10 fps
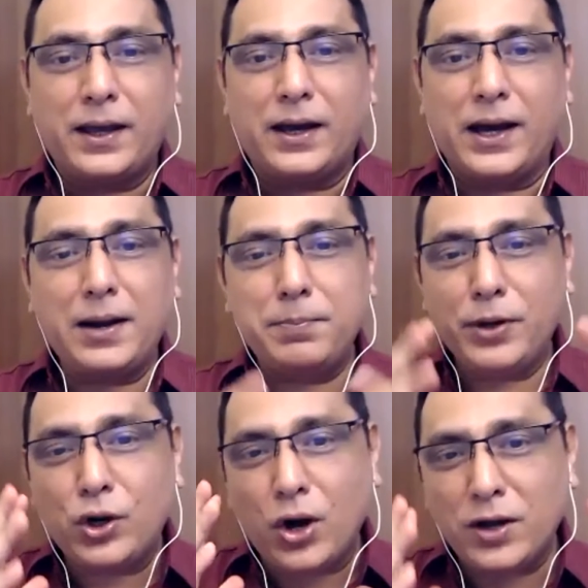and
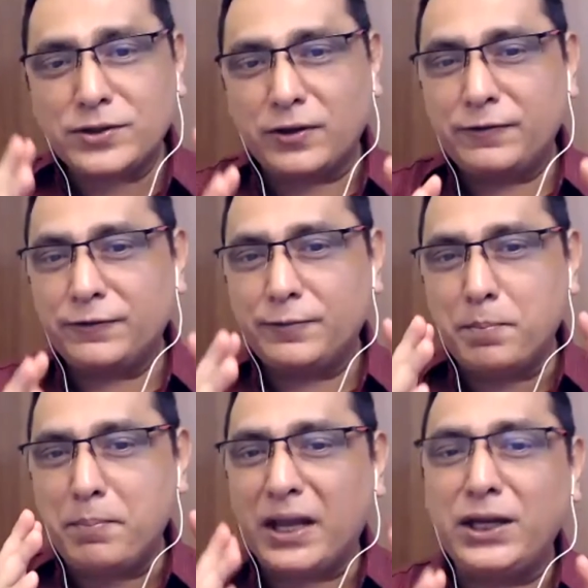because of
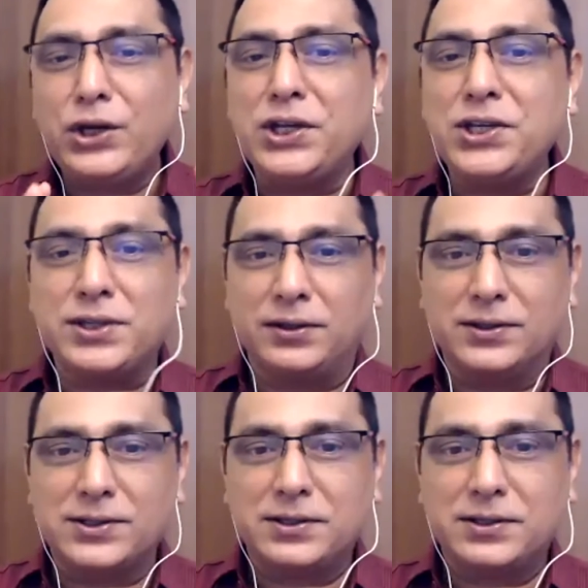many
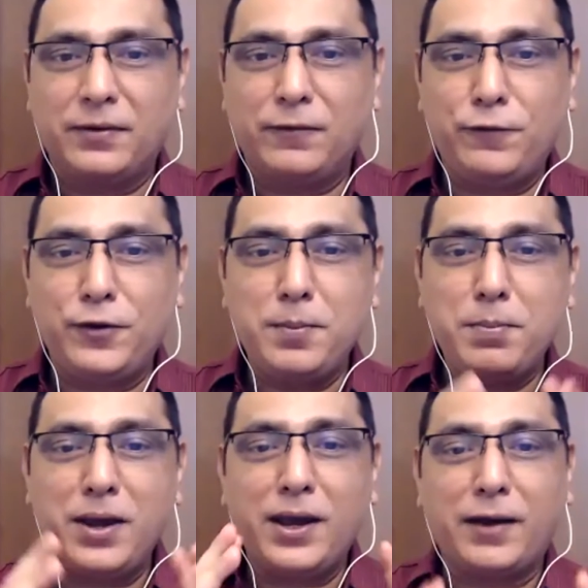reasons, we
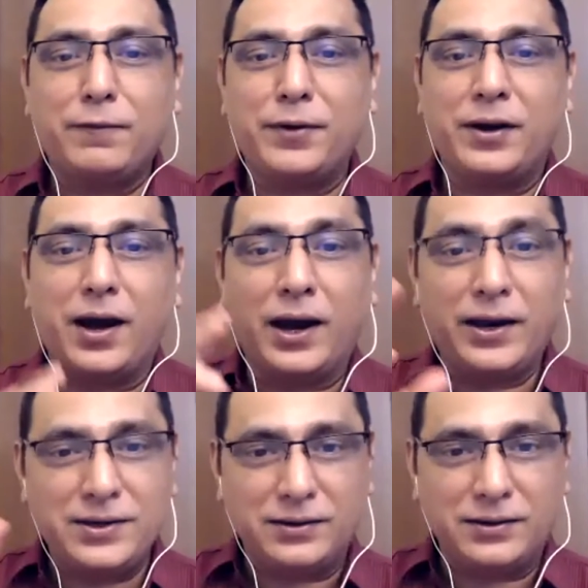may have an
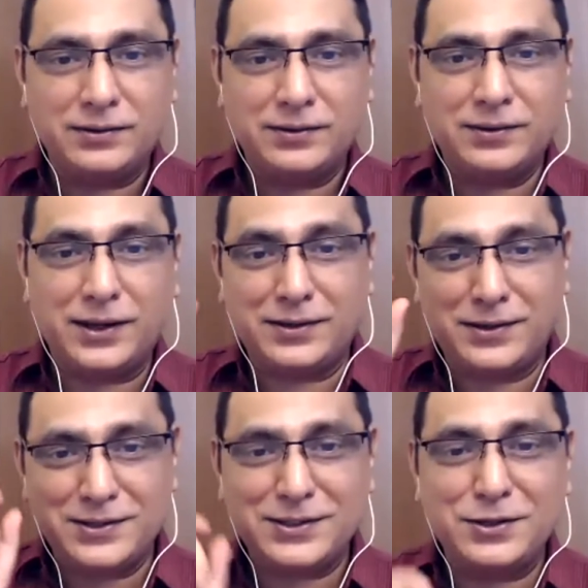ideal that
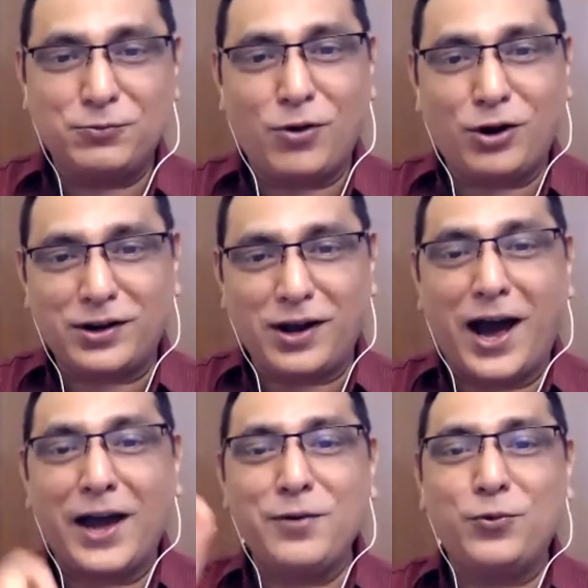this is what
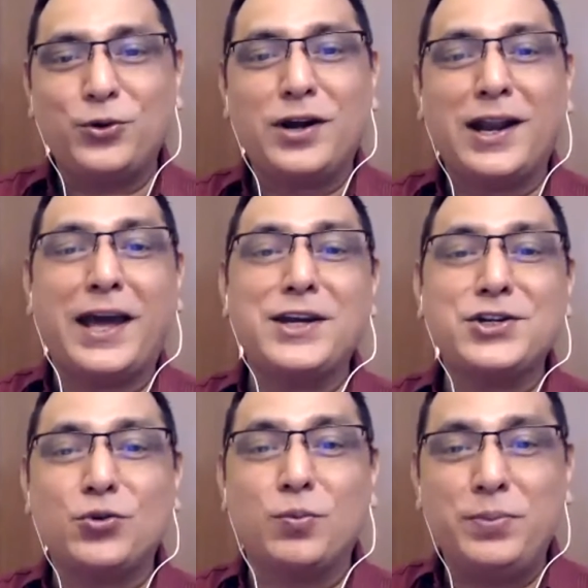I would like
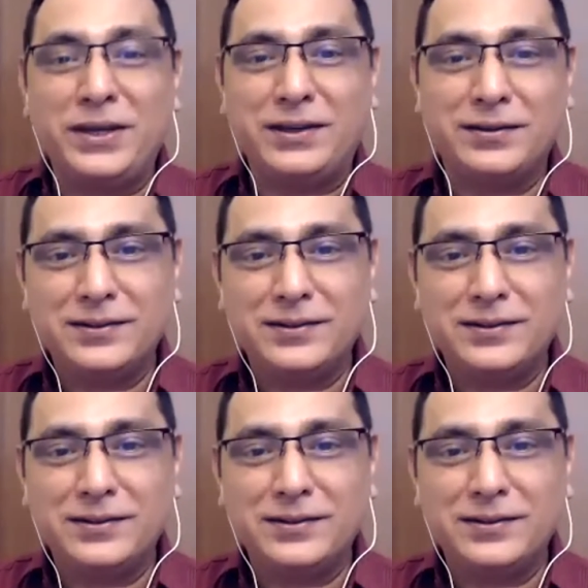to be,